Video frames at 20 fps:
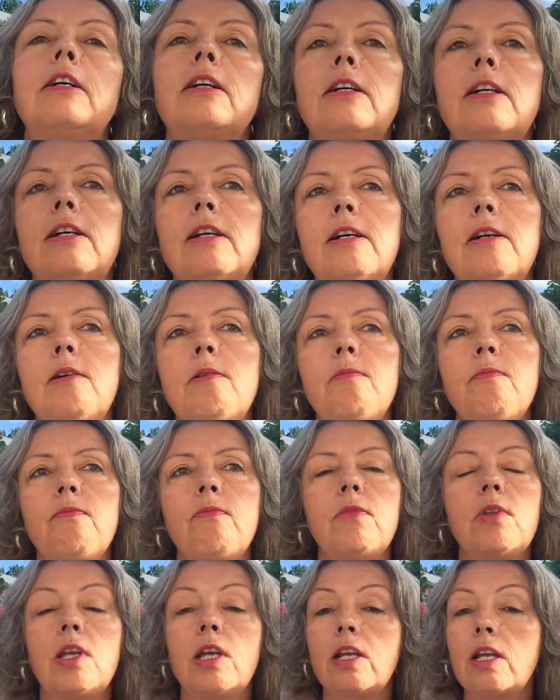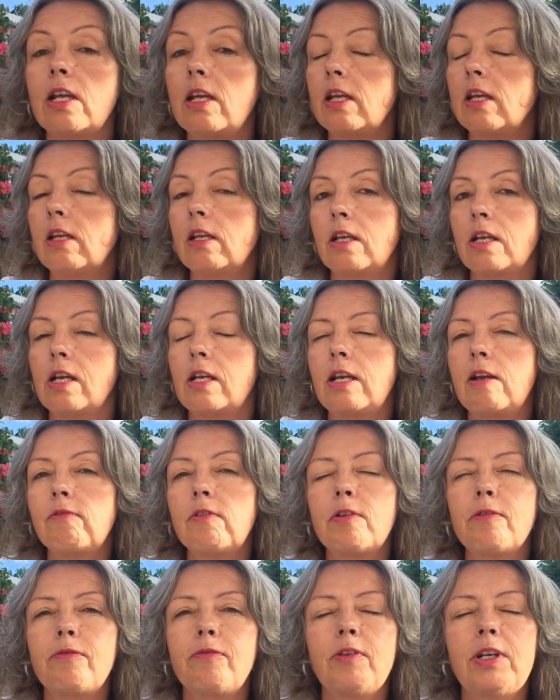um, and I and I
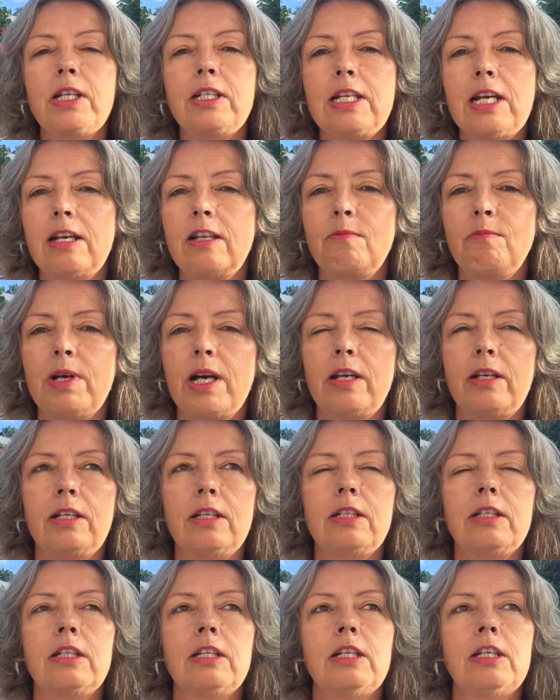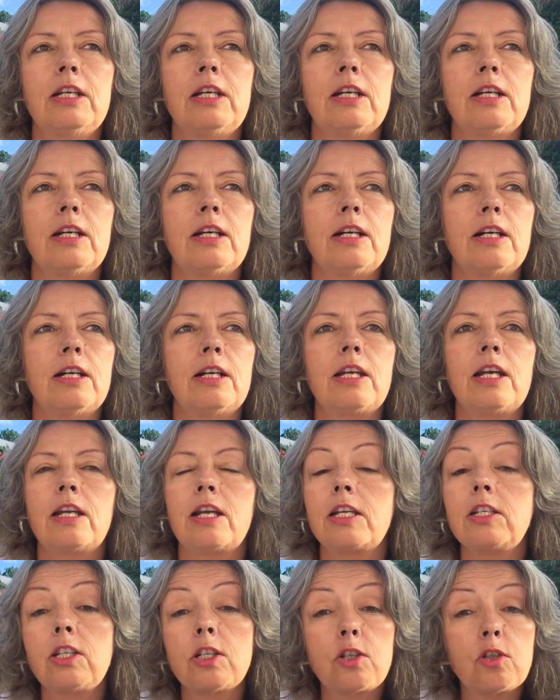never freaked out about it, uh, and
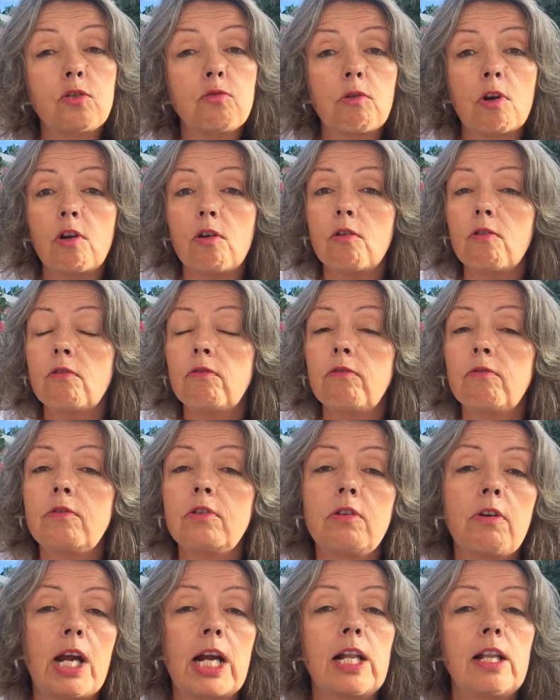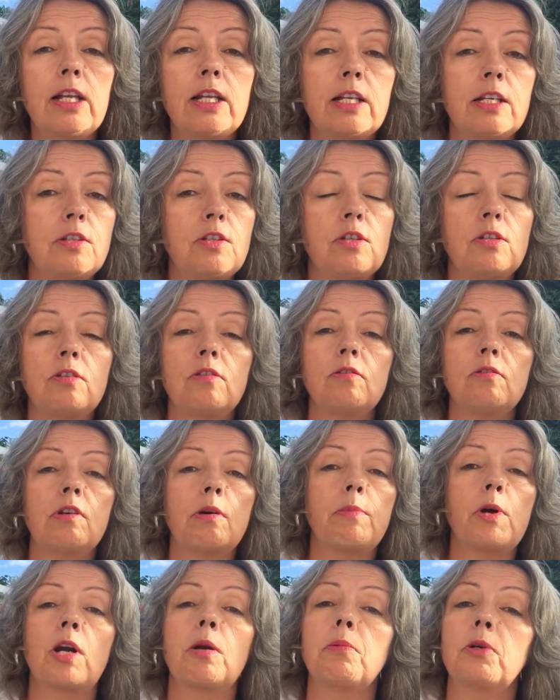I just drove directly to a
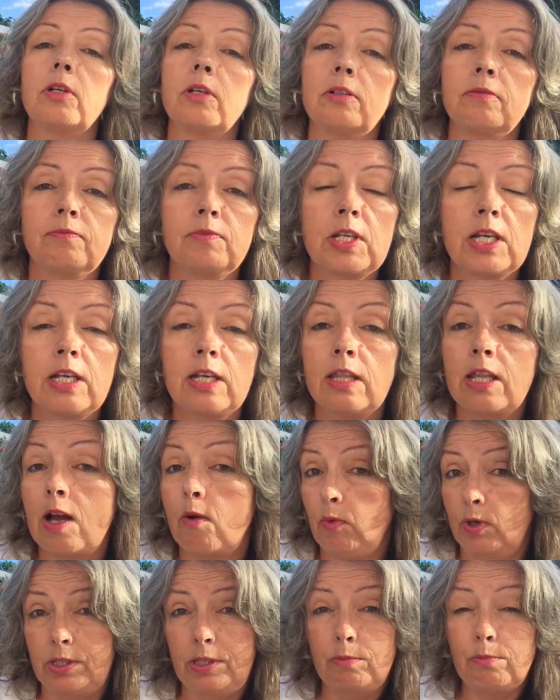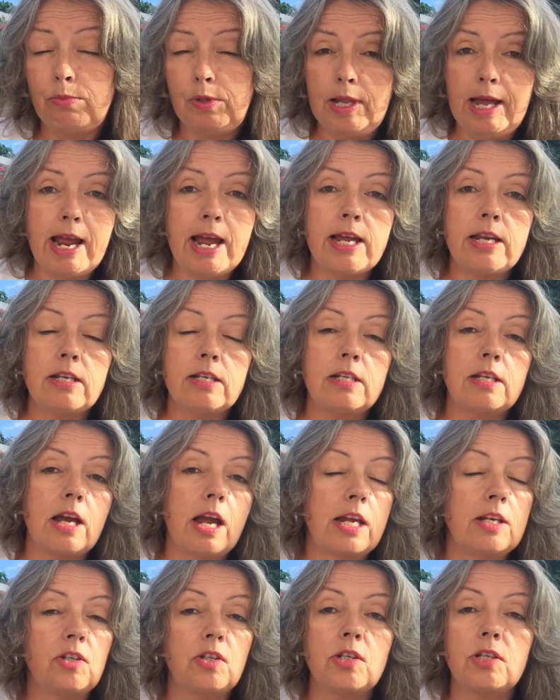barber. That wasn't planned.
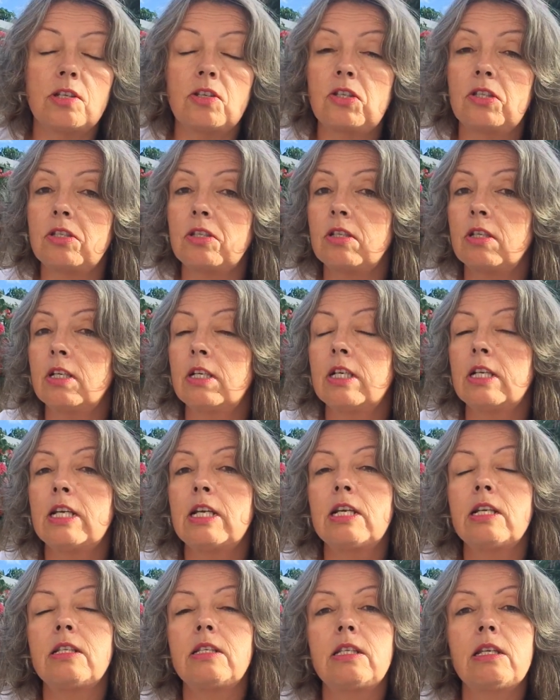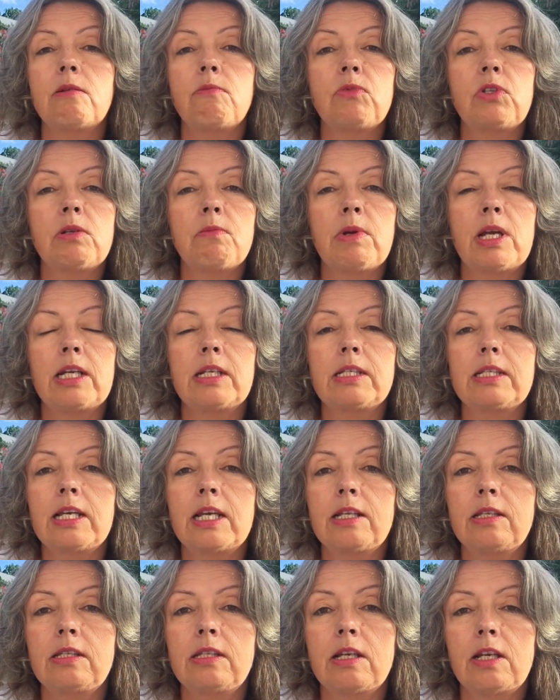I just it seemed to make
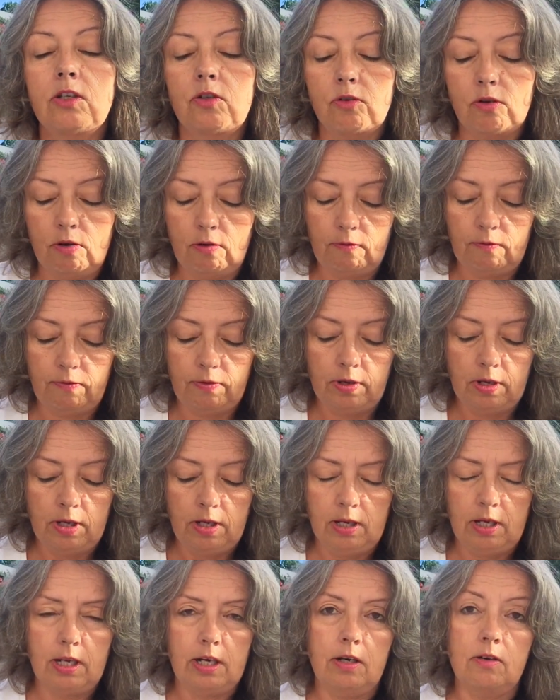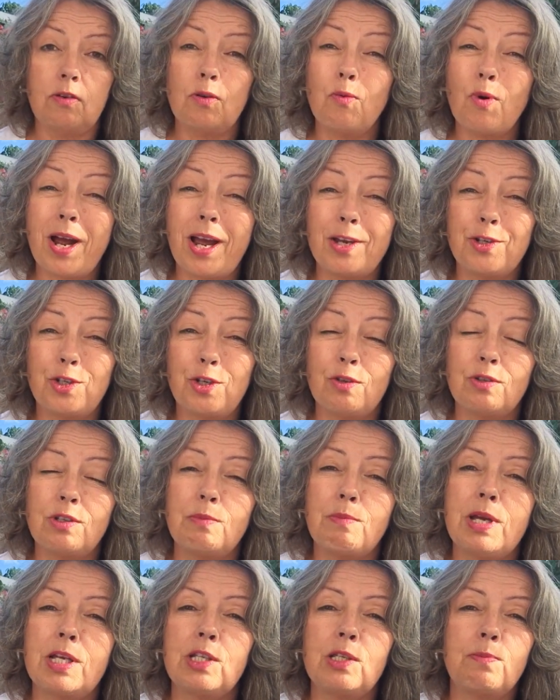sense. I drove, and I don't know why I chose a
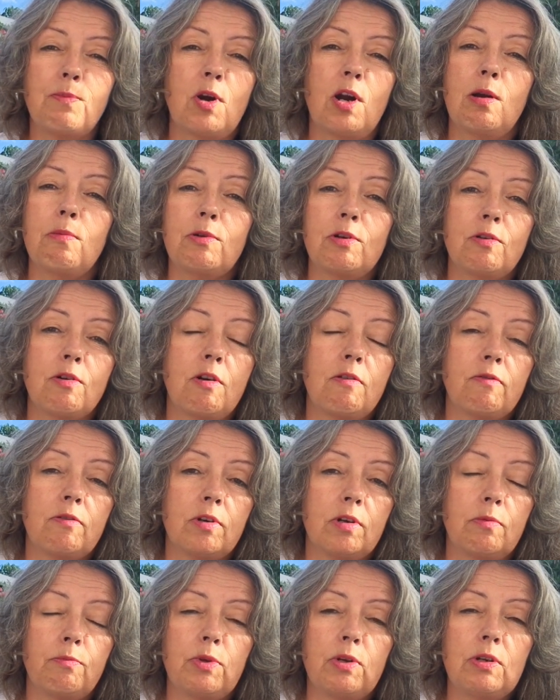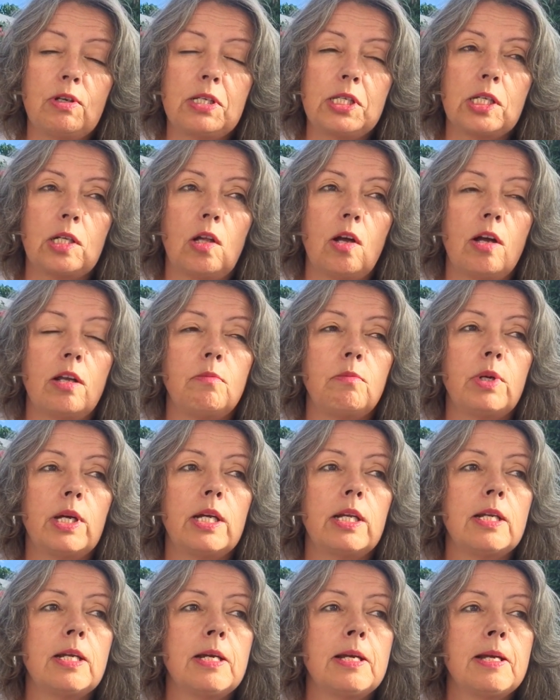men's barber over a beauty salon, but